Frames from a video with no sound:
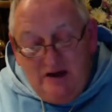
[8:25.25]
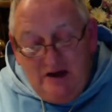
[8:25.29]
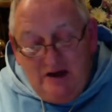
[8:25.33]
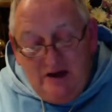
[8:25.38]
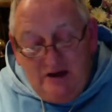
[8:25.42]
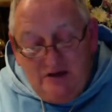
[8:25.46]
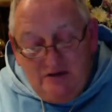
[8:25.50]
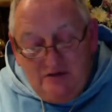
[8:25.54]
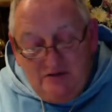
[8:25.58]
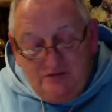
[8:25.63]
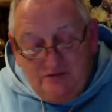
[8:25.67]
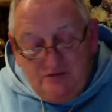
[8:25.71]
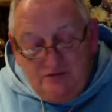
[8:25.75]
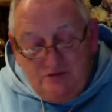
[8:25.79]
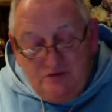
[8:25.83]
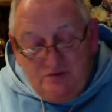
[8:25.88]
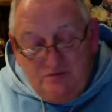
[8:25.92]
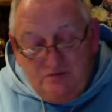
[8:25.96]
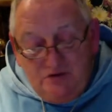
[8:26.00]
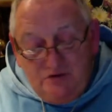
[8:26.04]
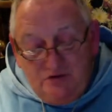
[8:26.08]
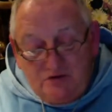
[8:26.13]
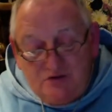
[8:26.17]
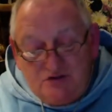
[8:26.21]
and through
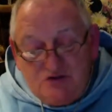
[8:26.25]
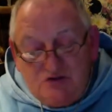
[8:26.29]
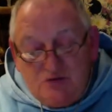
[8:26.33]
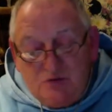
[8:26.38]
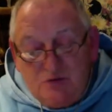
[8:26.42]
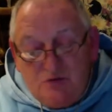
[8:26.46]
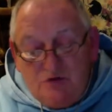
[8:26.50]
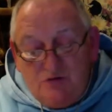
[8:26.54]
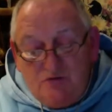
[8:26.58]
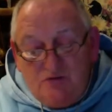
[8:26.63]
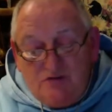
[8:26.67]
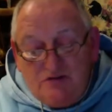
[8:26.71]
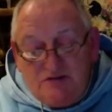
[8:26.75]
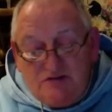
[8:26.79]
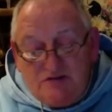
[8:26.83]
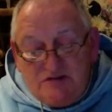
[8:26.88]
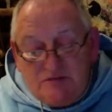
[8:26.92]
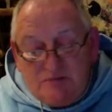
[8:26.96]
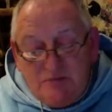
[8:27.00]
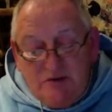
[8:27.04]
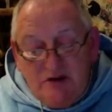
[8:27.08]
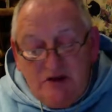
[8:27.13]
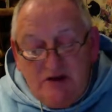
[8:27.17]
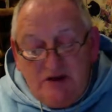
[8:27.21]
mutual
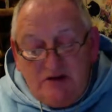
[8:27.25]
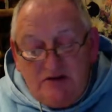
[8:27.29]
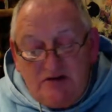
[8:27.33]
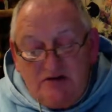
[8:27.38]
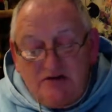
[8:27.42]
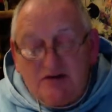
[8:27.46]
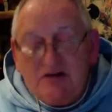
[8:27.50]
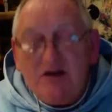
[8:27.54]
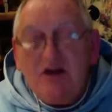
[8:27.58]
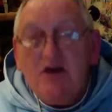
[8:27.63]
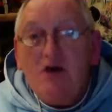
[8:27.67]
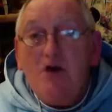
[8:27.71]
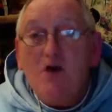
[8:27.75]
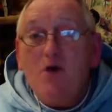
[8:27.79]
respect,